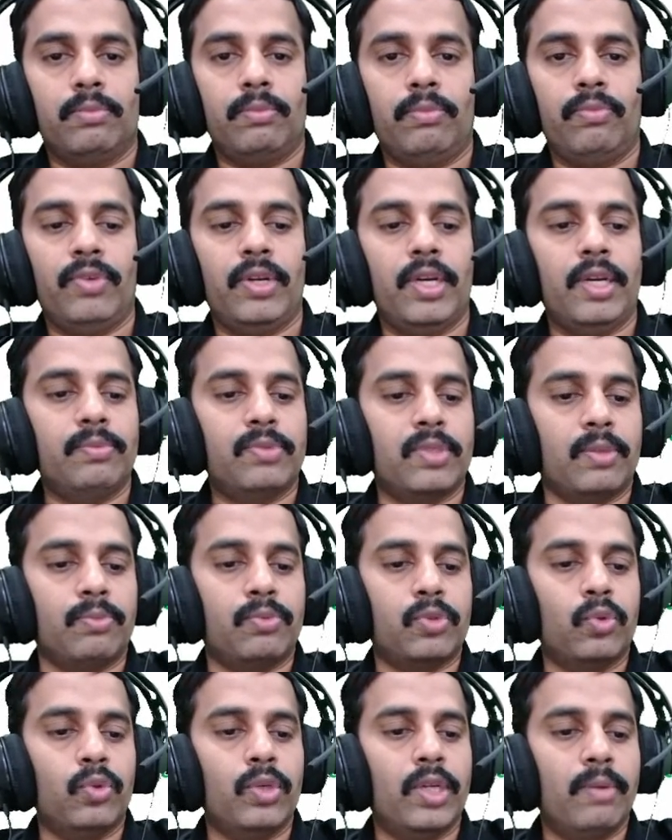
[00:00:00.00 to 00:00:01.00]
When I am
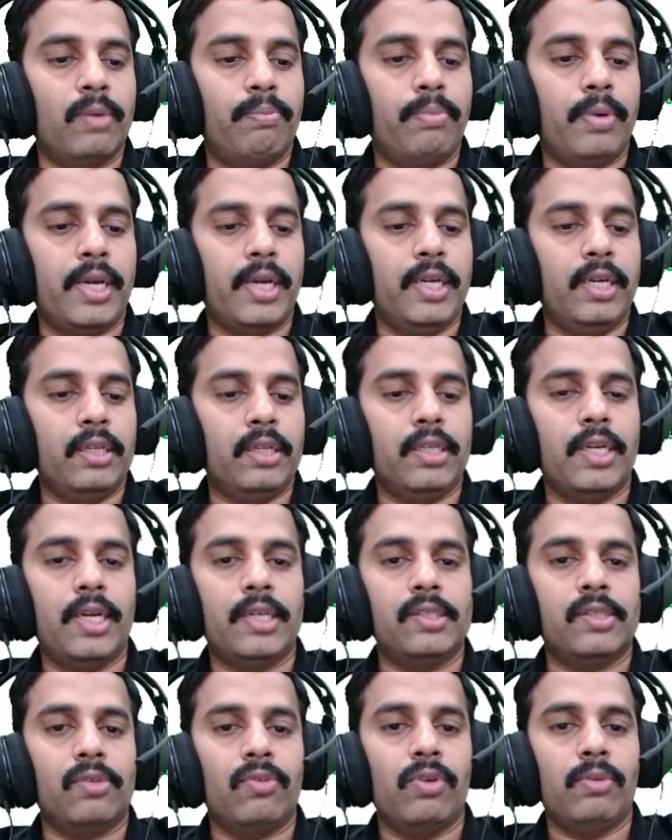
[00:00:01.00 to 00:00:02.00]
substituting pi, the
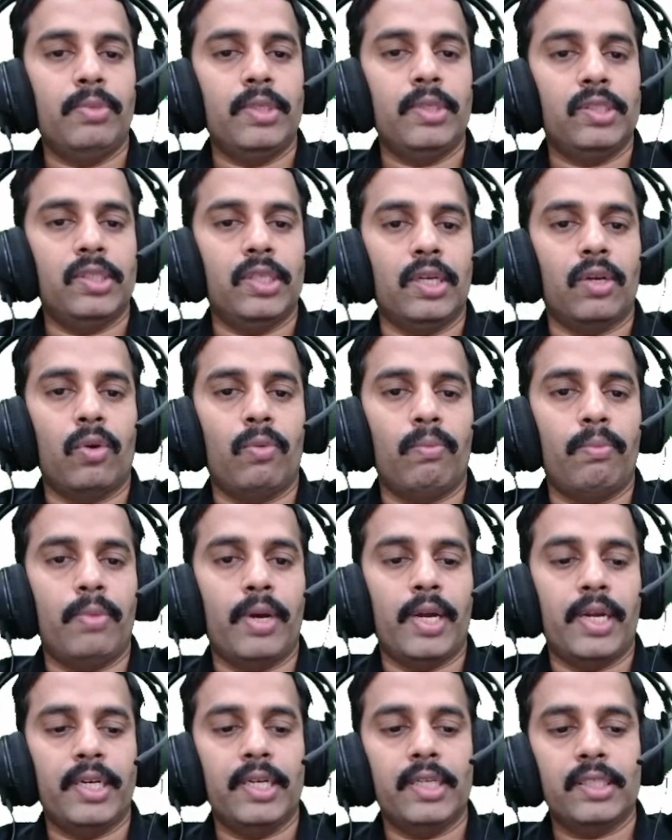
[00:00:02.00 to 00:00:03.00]
answer will be 0
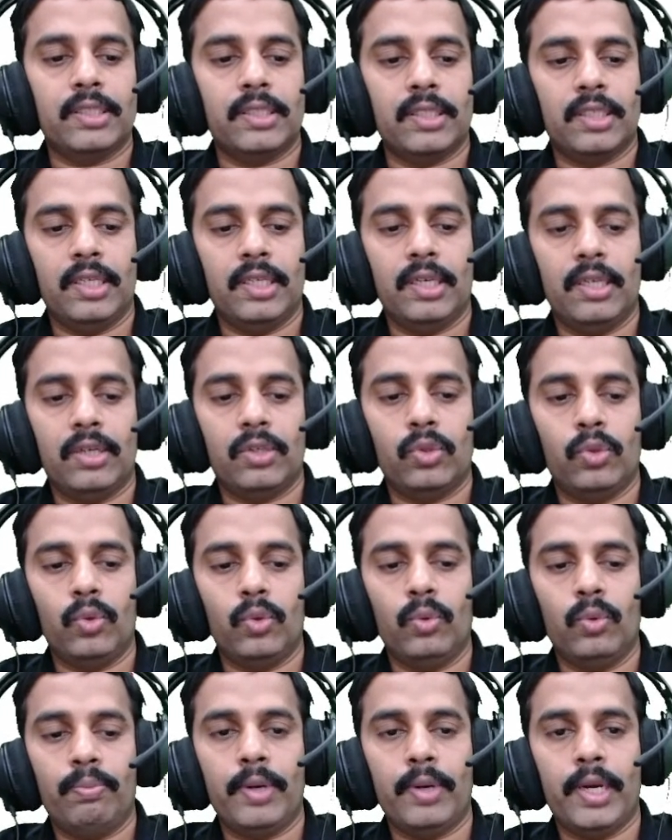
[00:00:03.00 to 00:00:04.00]
minus here
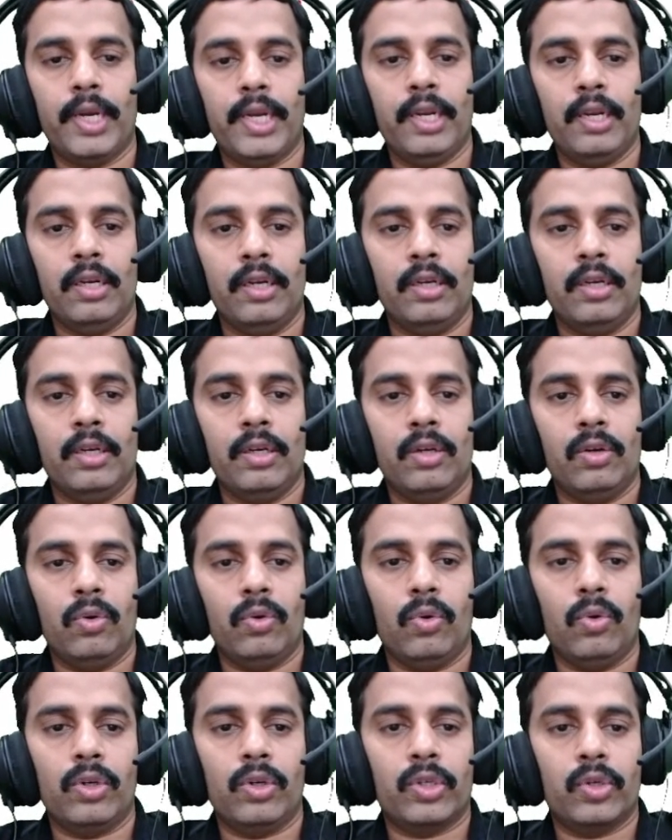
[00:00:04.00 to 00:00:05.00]
2 pi
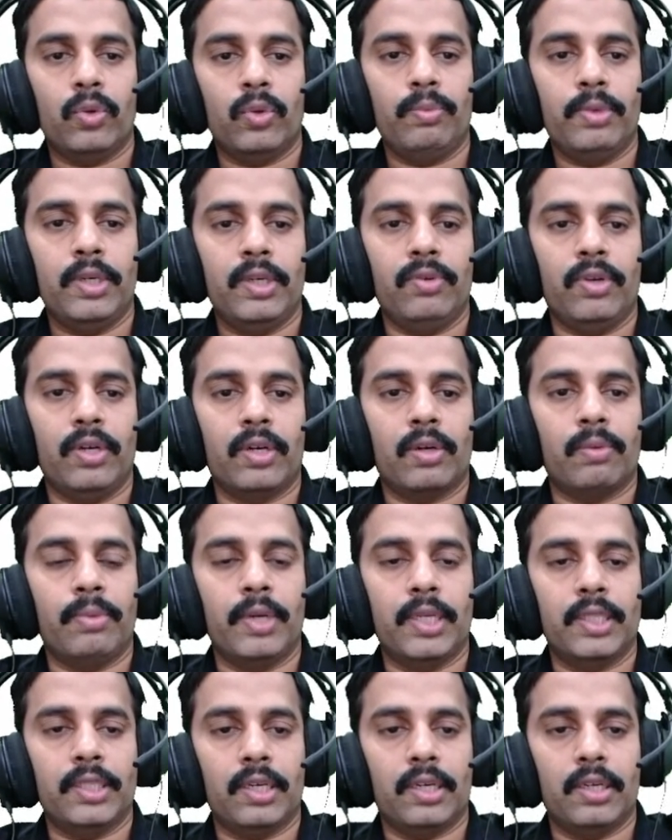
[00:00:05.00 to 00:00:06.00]
whole cube divided
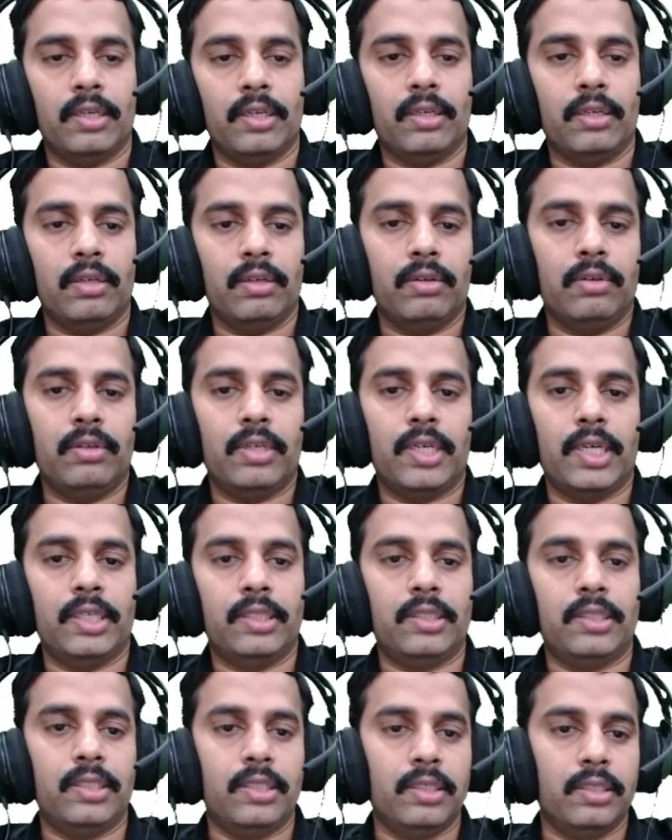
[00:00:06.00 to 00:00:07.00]
by 3. All
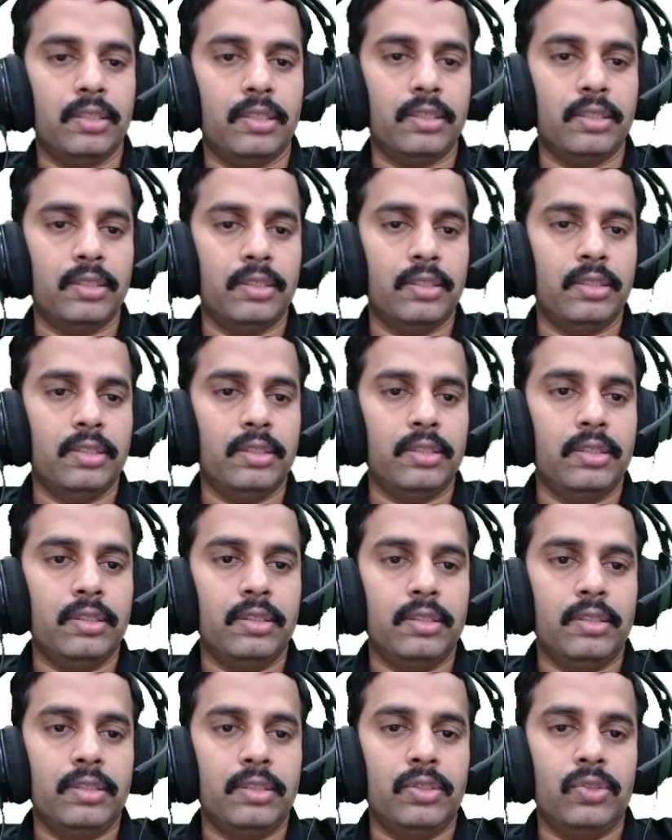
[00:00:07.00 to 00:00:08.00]
right.
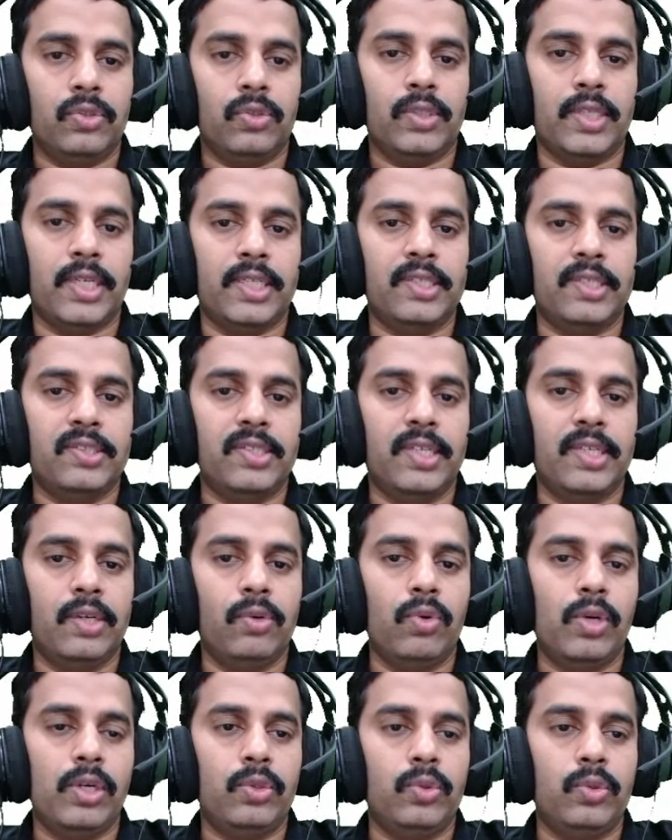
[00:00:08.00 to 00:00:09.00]
So that is
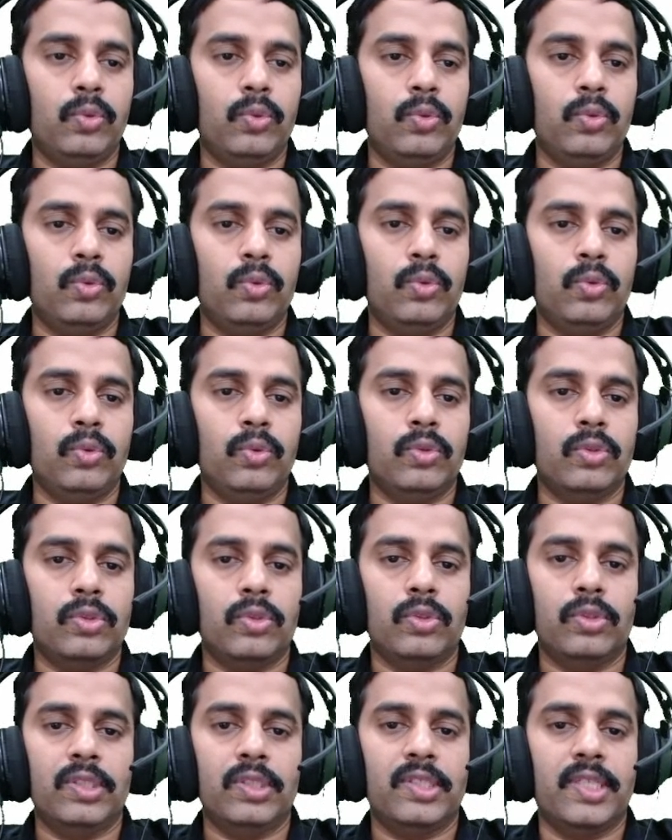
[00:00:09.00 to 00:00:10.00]
equal to,
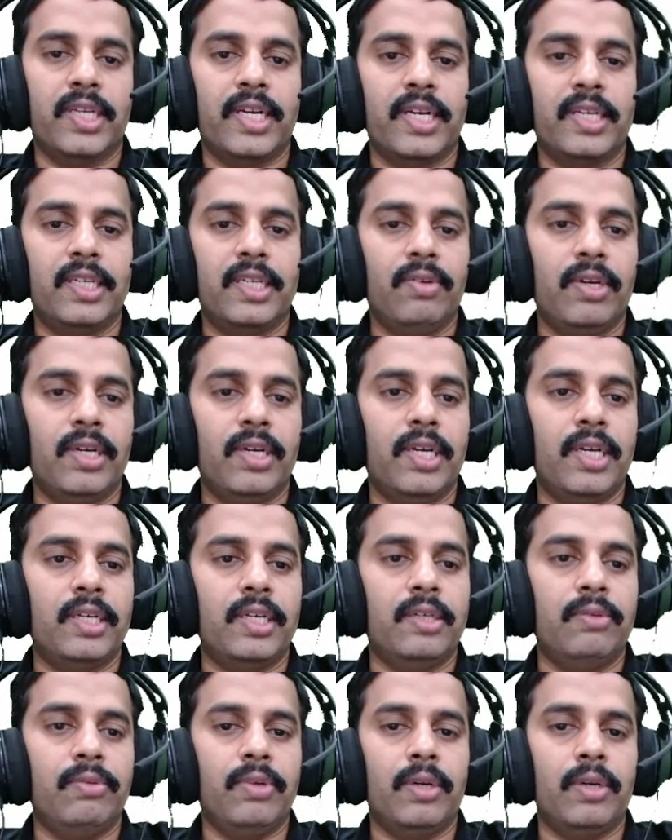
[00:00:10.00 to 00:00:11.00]
so this negative and
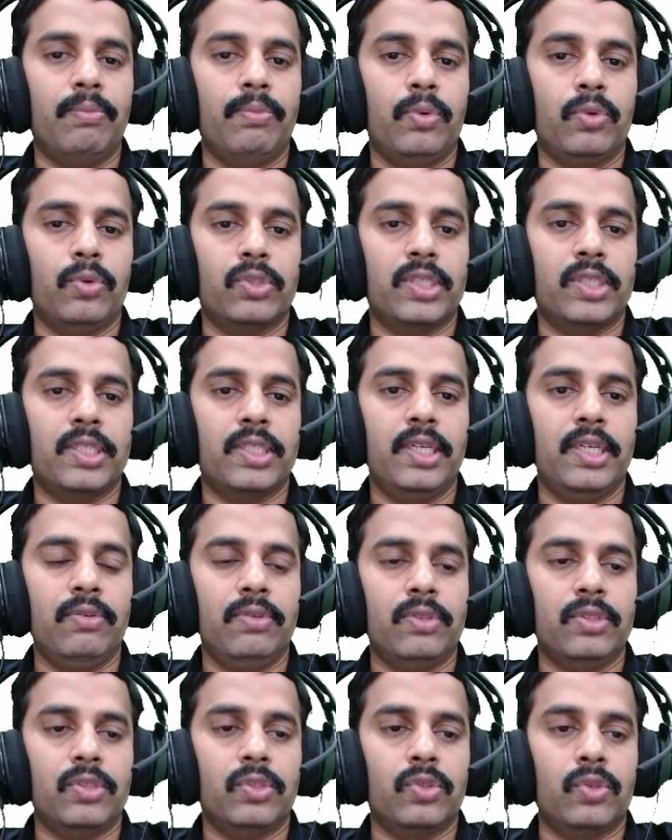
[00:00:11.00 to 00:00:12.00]
negative become positive.
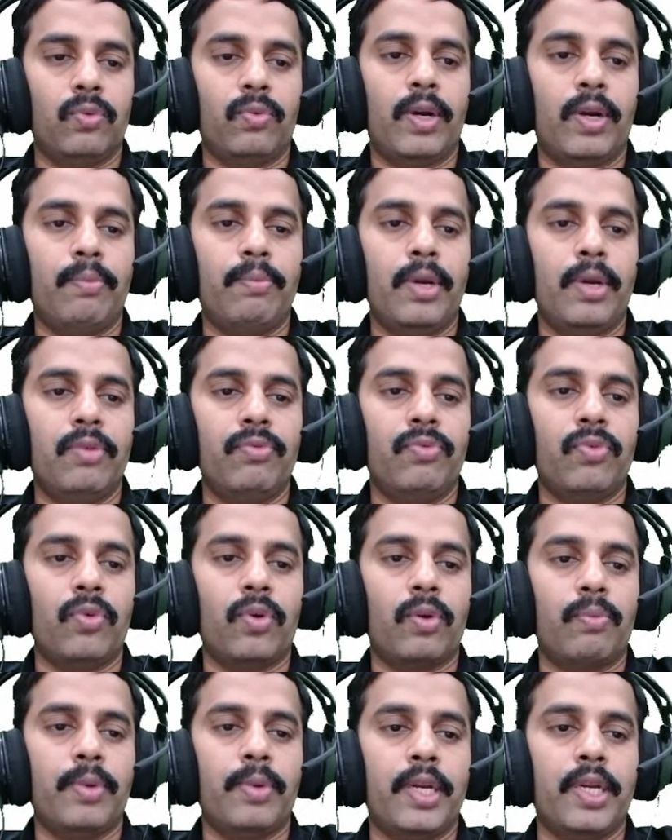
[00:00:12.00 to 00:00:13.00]
So 1 by
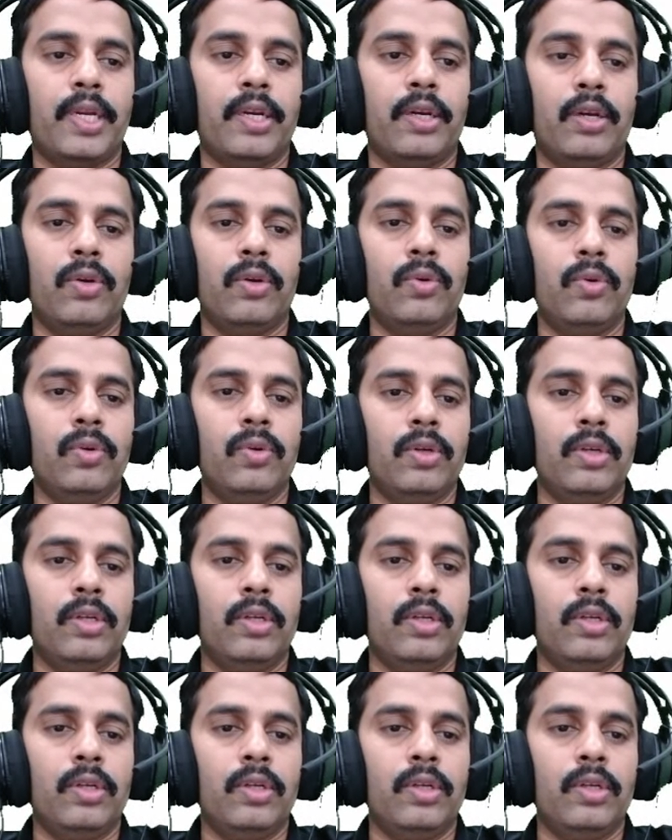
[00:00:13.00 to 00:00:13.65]
4 pi into